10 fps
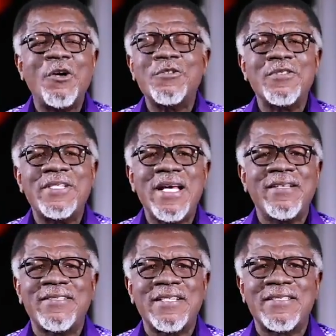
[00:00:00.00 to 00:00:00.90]
also
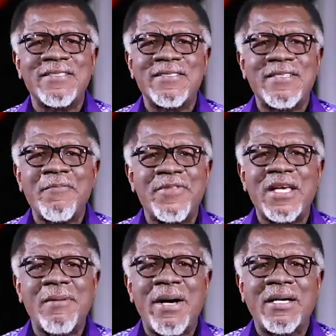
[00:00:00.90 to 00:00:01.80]
tells us
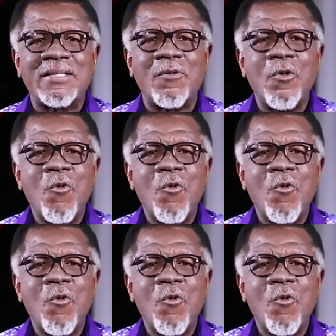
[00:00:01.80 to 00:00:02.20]
something about